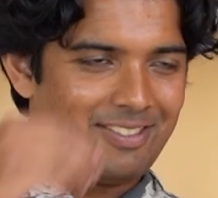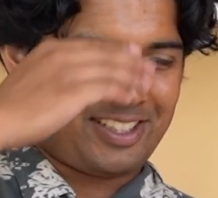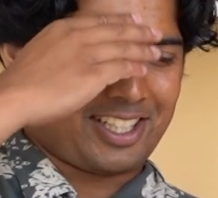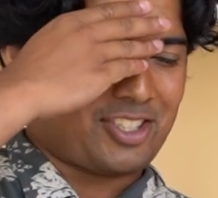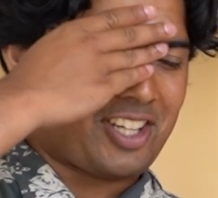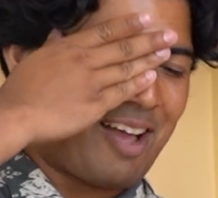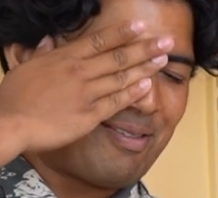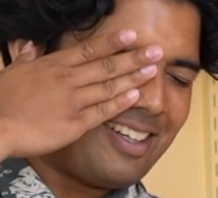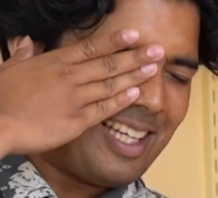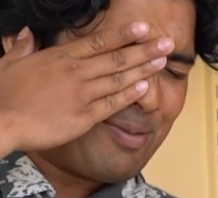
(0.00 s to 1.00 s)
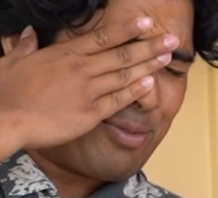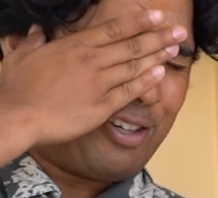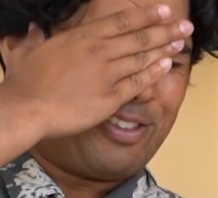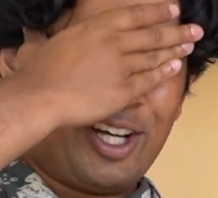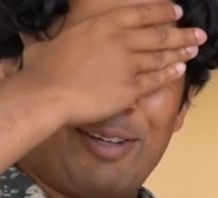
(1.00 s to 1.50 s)
it's like a Japanese
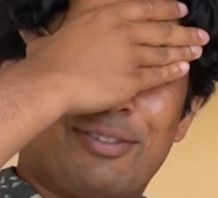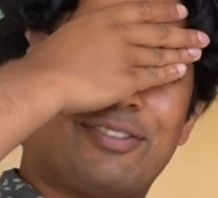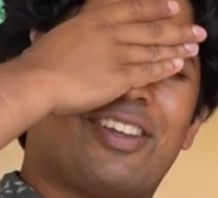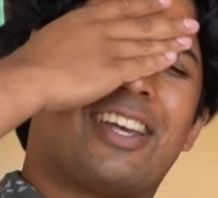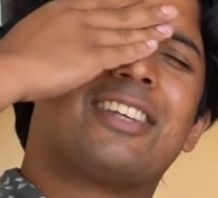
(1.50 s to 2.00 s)
proverb of